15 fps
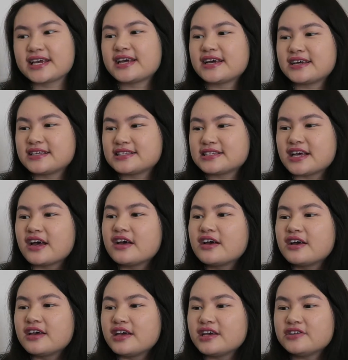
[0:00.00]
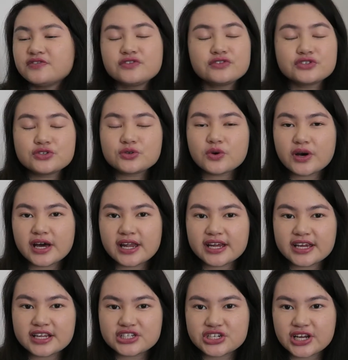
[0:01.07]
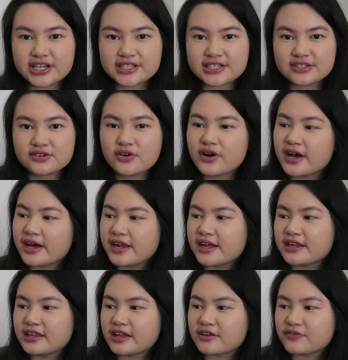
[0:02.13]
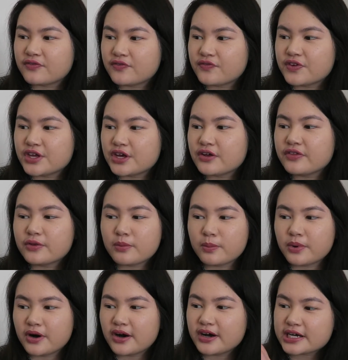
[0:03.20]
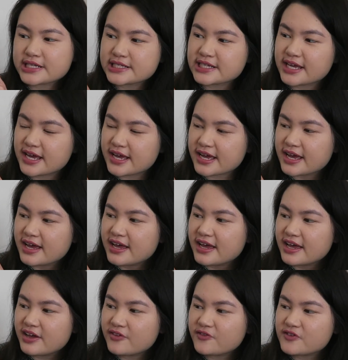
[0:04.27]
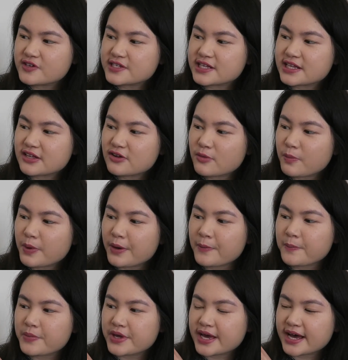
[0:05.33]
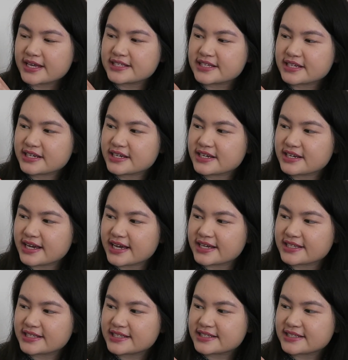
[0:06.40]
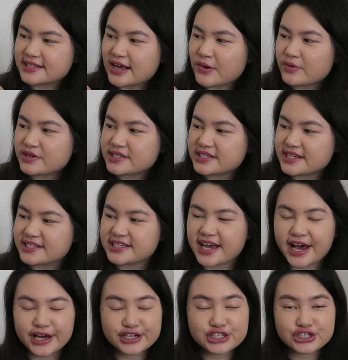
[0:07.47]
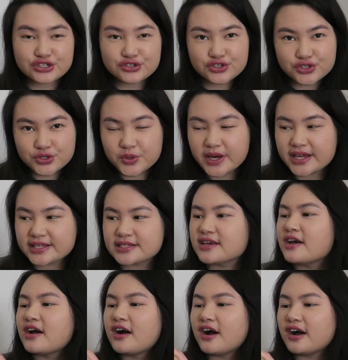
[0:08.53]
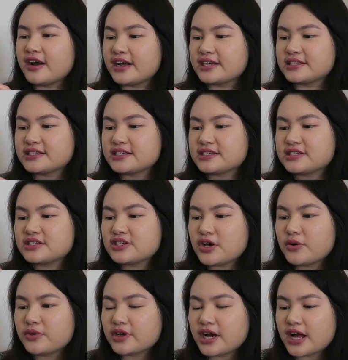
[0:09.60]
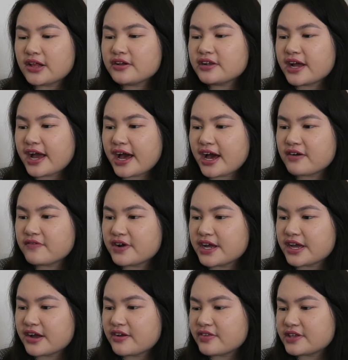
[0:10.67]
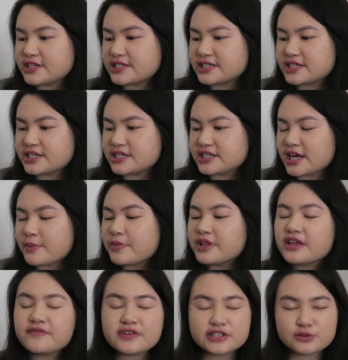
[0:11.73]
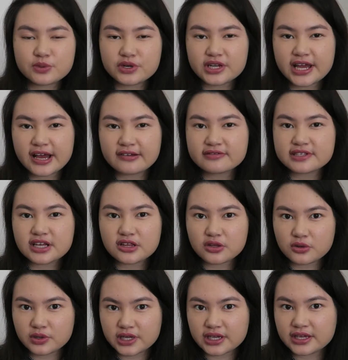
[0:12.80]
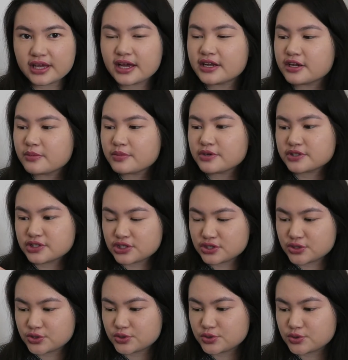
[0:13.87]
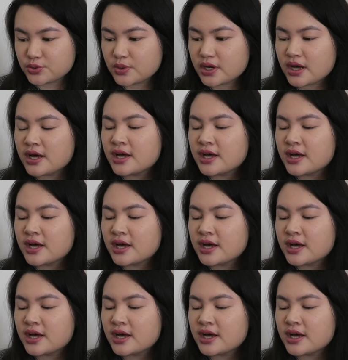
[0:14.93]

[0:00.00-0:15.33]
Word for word: and if you do go ahead and get a chance to go ahead and like feel the box, like it feels a little bumpy. It has like a nice, I want to say, texture to it. Alright, so the color that I have right here, this is, I believe it's pronounced Lolita II.